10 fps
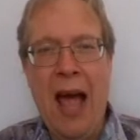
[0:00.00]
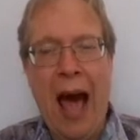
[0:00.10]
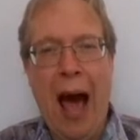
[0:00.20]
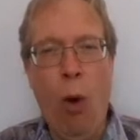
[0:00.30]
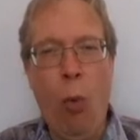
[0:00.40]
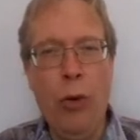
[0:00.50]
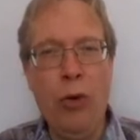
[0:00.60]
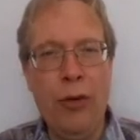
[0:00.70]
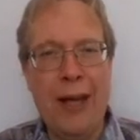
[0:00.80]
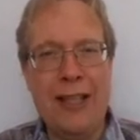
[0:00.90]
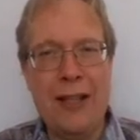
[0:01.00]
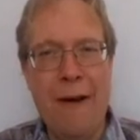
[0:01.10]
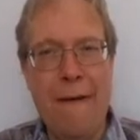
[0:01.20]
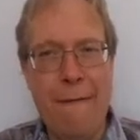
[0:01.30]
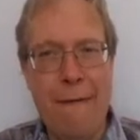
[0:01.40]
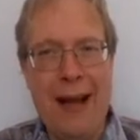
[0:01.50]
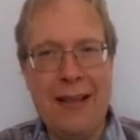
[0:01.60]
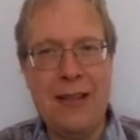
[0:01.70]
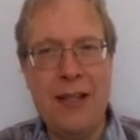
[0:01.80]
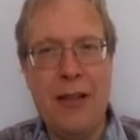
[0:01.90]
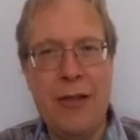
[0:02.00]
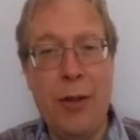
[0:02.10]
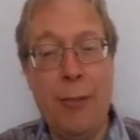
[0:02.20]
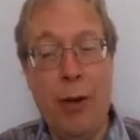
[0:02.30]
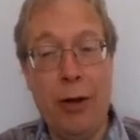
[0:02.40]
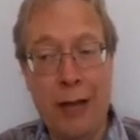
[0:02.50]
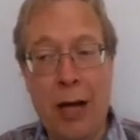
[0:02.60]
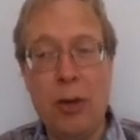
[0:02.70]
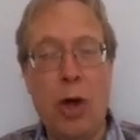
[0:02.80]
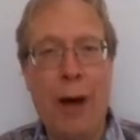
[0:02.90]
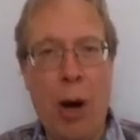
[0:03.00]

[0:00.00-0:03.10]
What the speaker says: how will that affect the market outcome?